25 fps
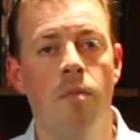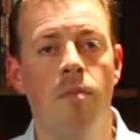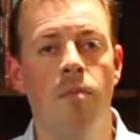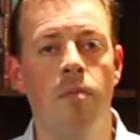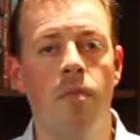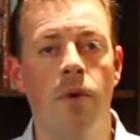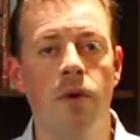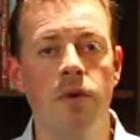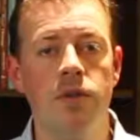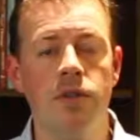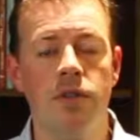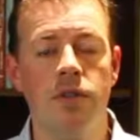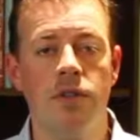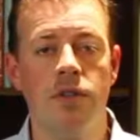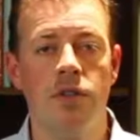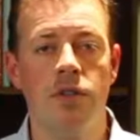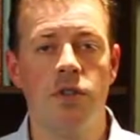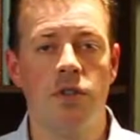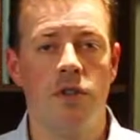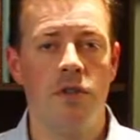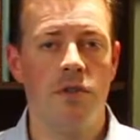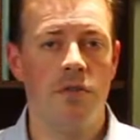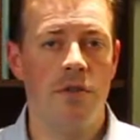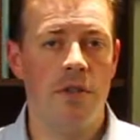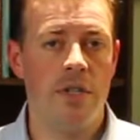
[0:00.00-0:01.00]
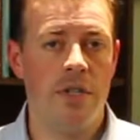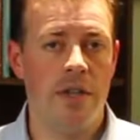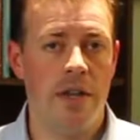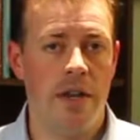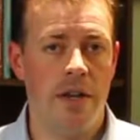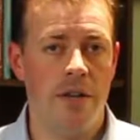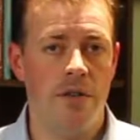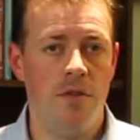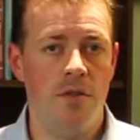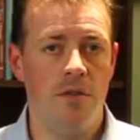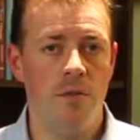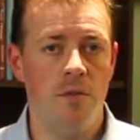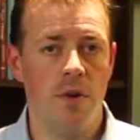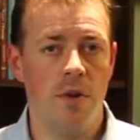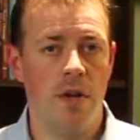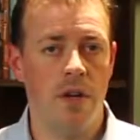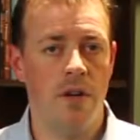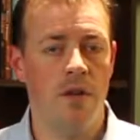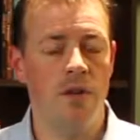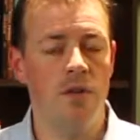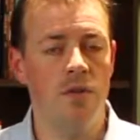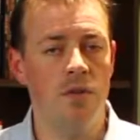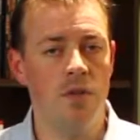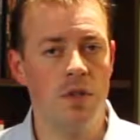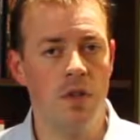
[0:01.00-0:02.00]
Most of the surgeries that I do, we're going
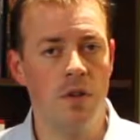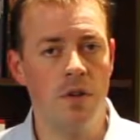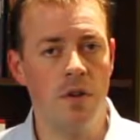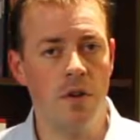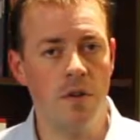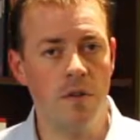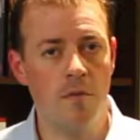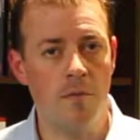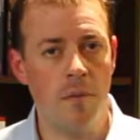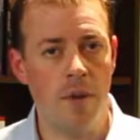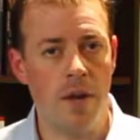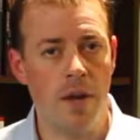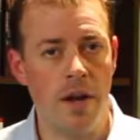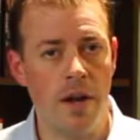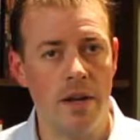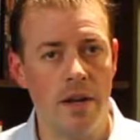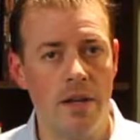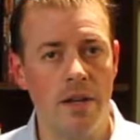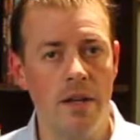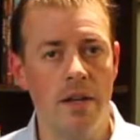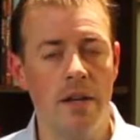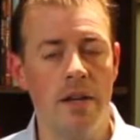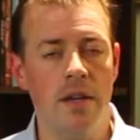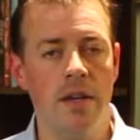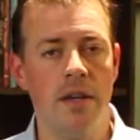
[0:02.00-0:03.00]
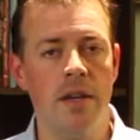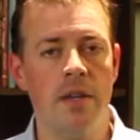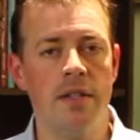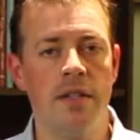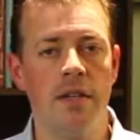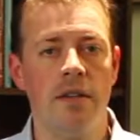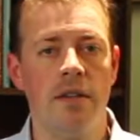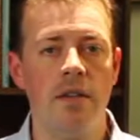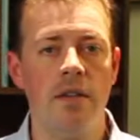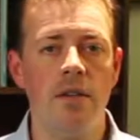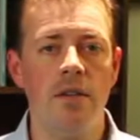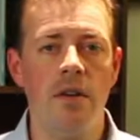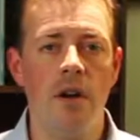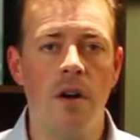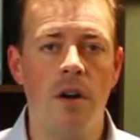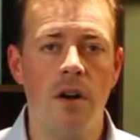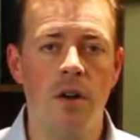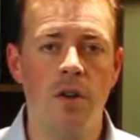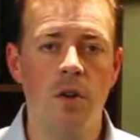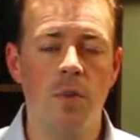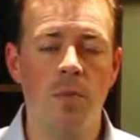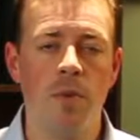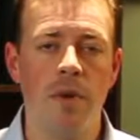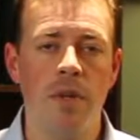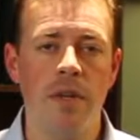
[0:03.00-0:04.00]
to use a nerve block. It's a little
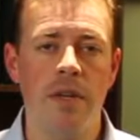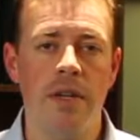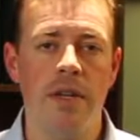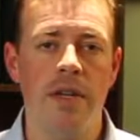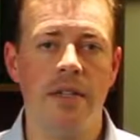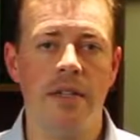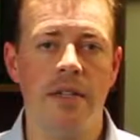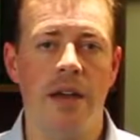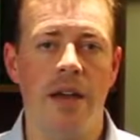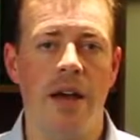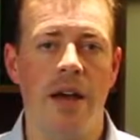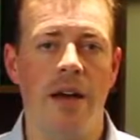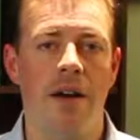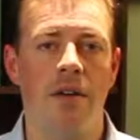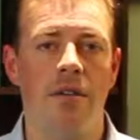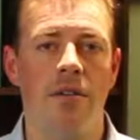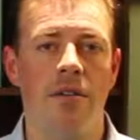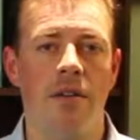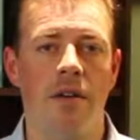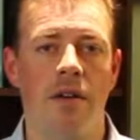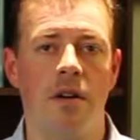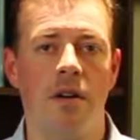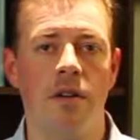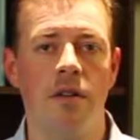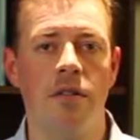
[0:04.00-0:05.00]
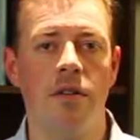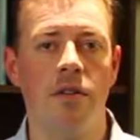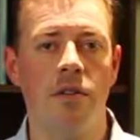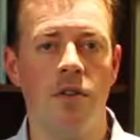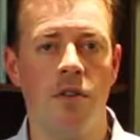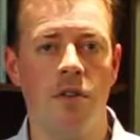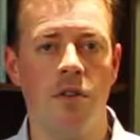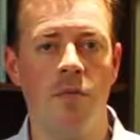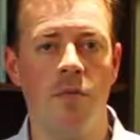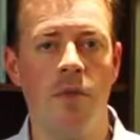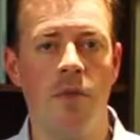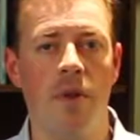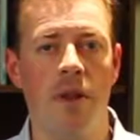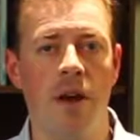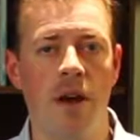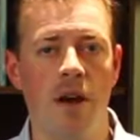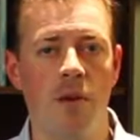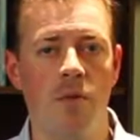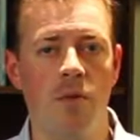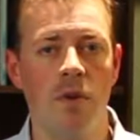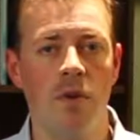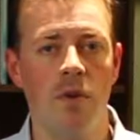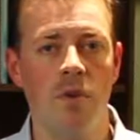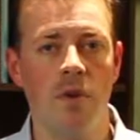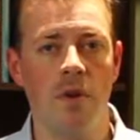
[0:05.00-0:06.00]
hard to predict how long the nerve block
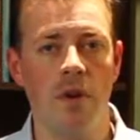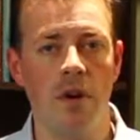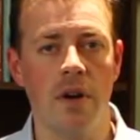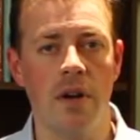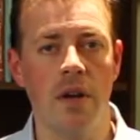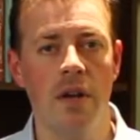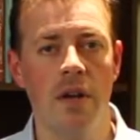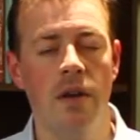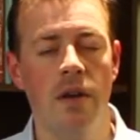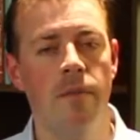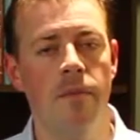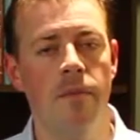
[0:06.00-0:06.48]
will work.